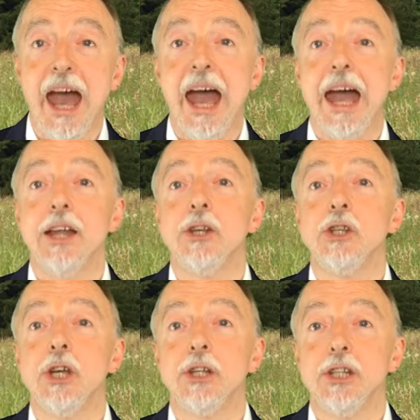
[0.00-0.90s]

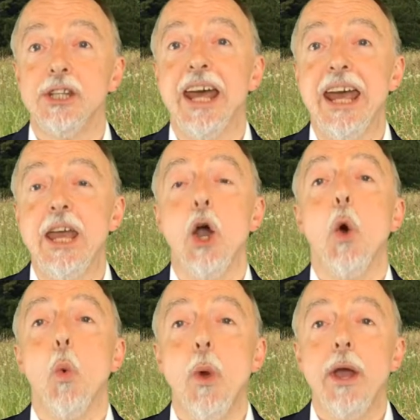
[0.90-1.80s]
and today
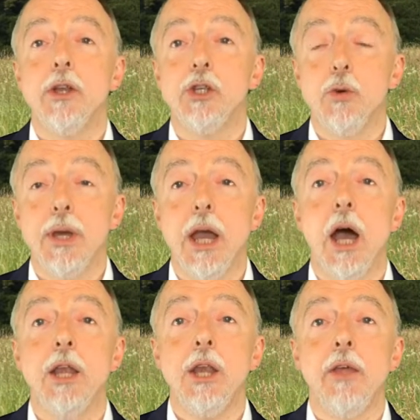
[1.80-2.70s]
we're doing
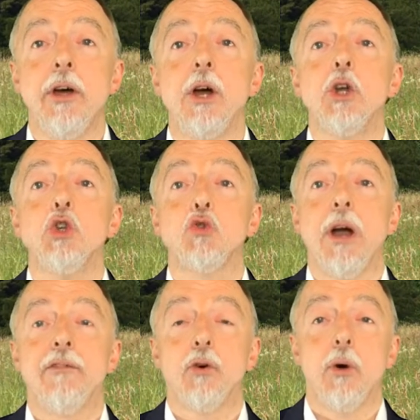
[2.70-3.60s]
another
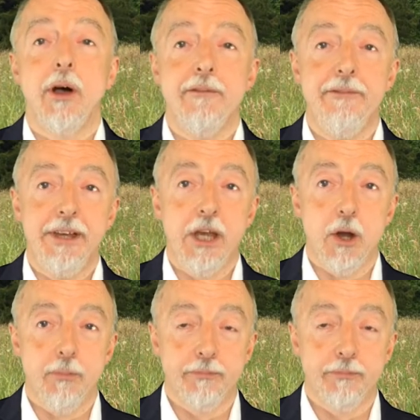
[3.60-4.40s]
travel video.